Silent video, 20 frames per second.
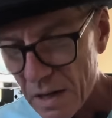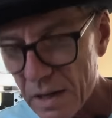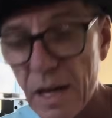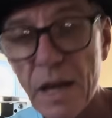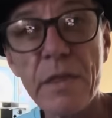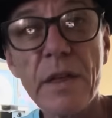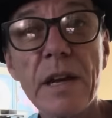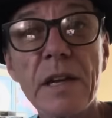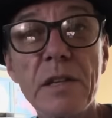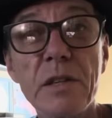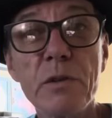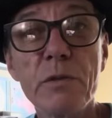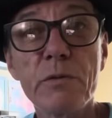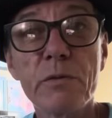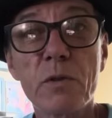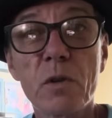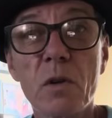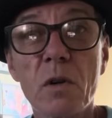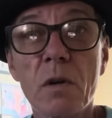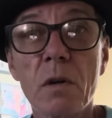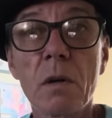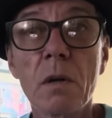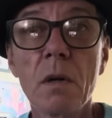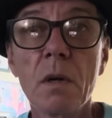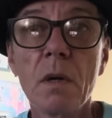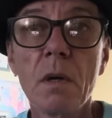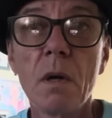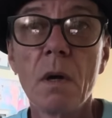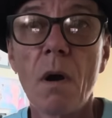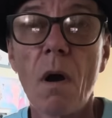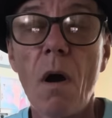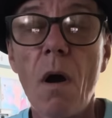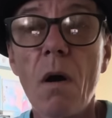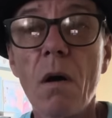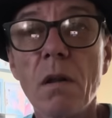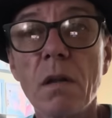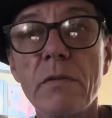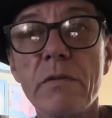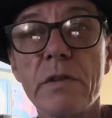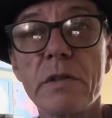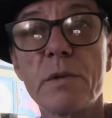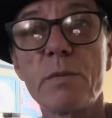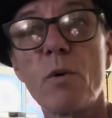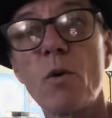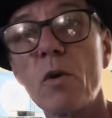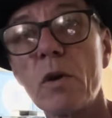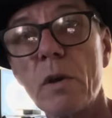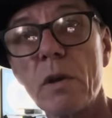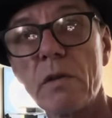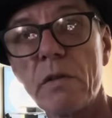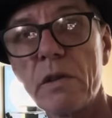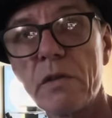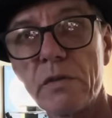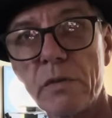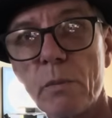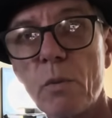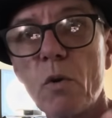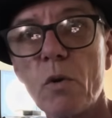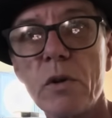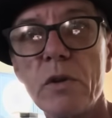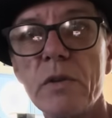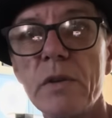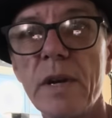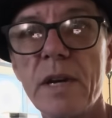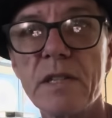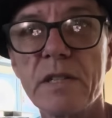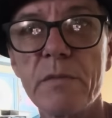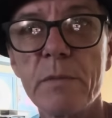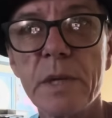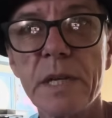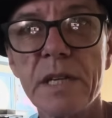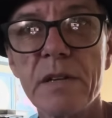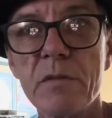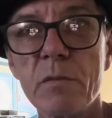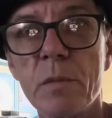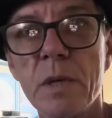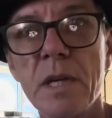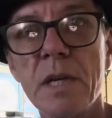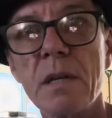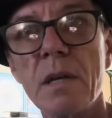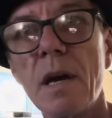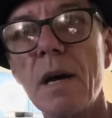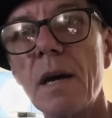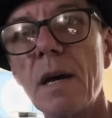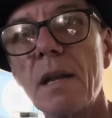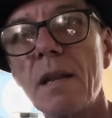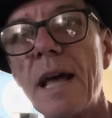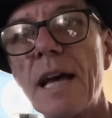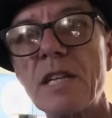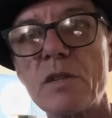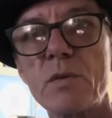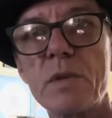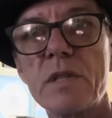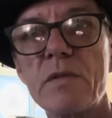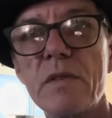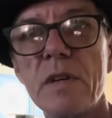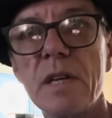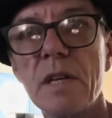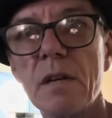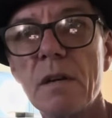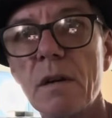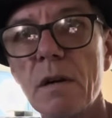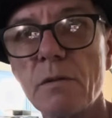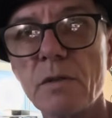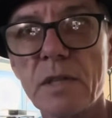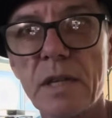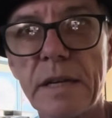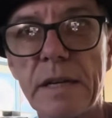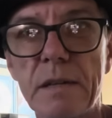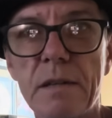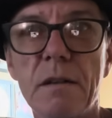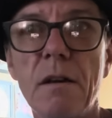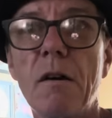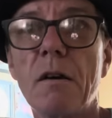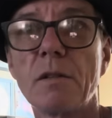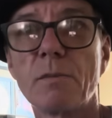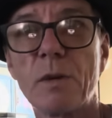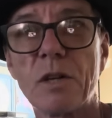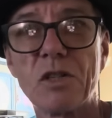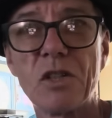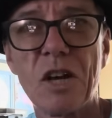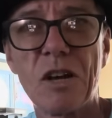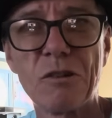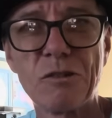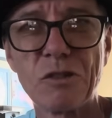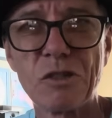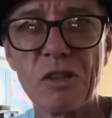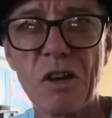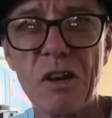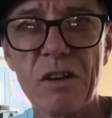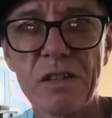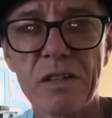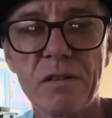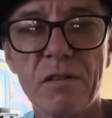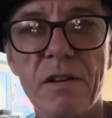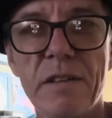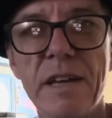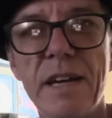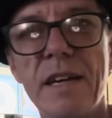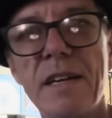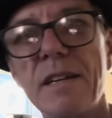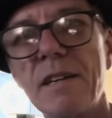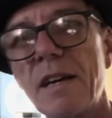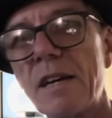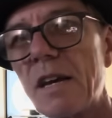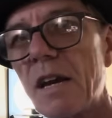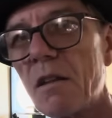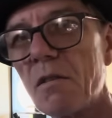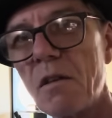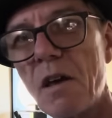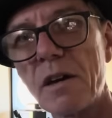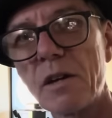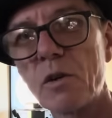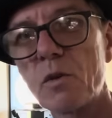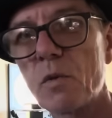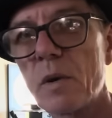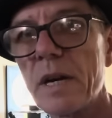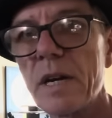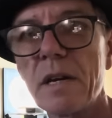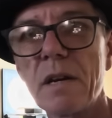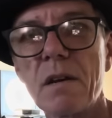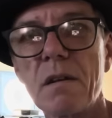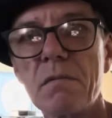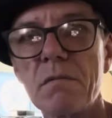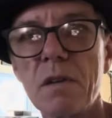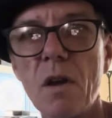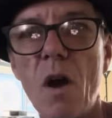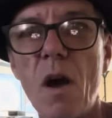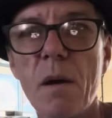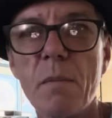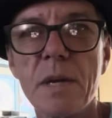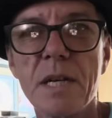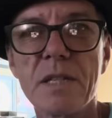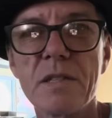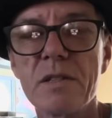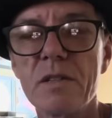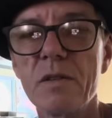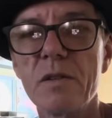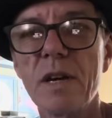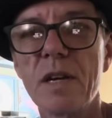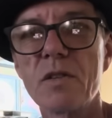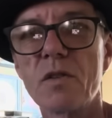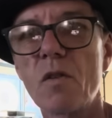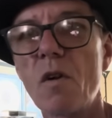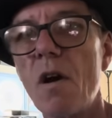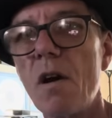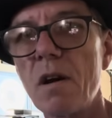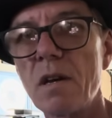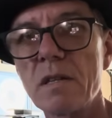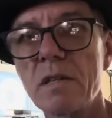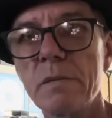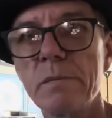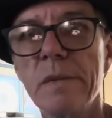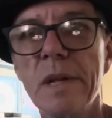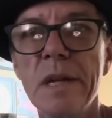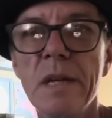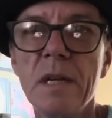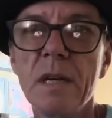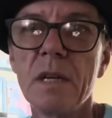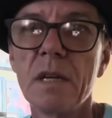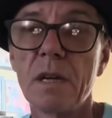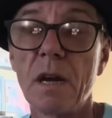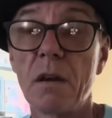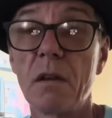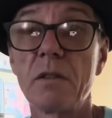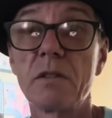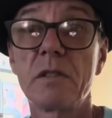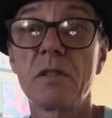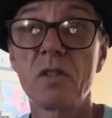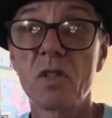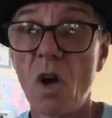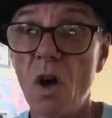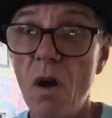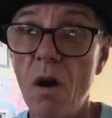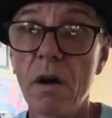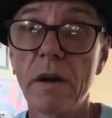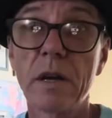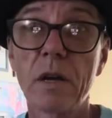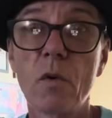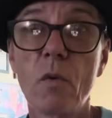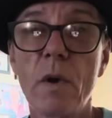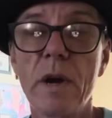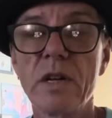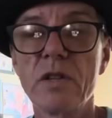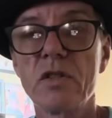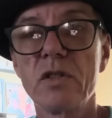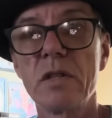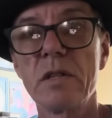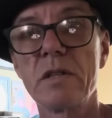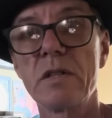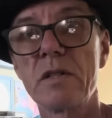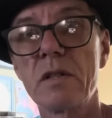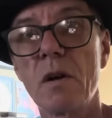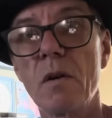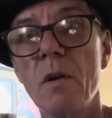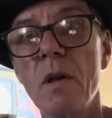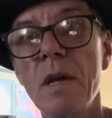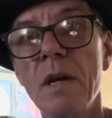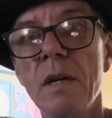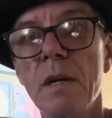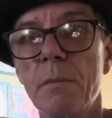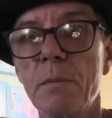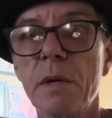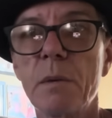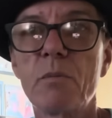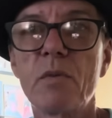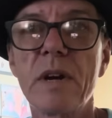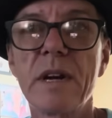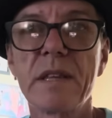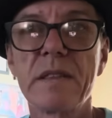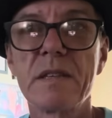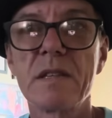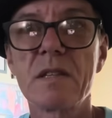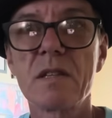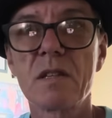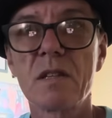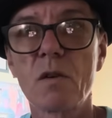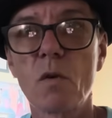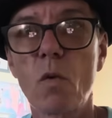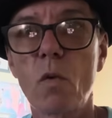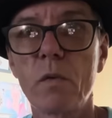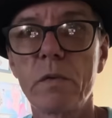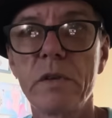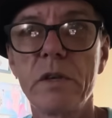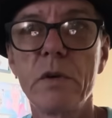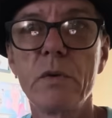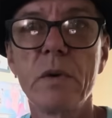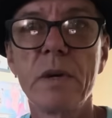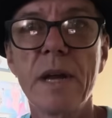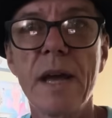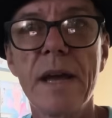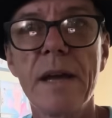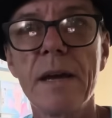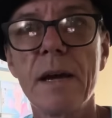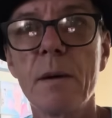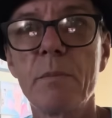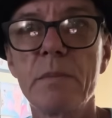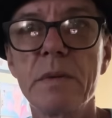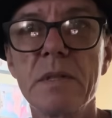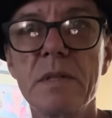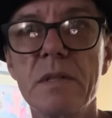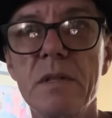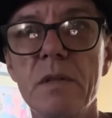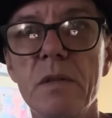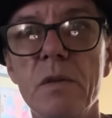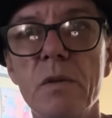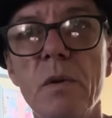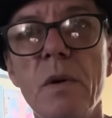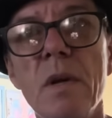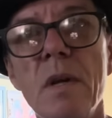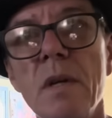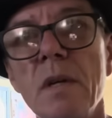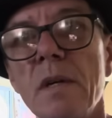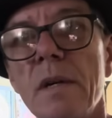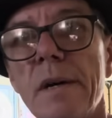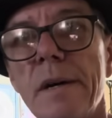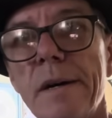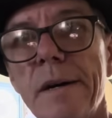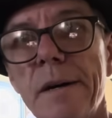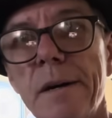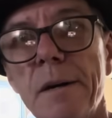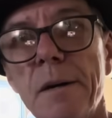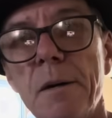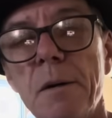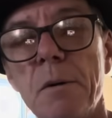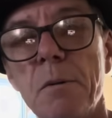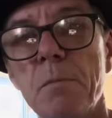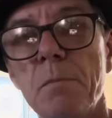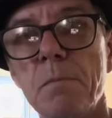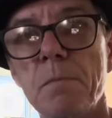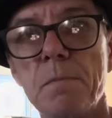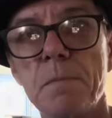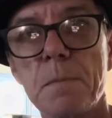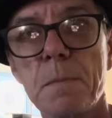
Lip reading: thank you for all of the support you guys have been giving me. Last week's video, I was like, "Oh, does my channel suck?" and all that, and I got a lot of great comments. You guys are awesome. Got a ton of questions, so I'm gonna break this Q&A up into um,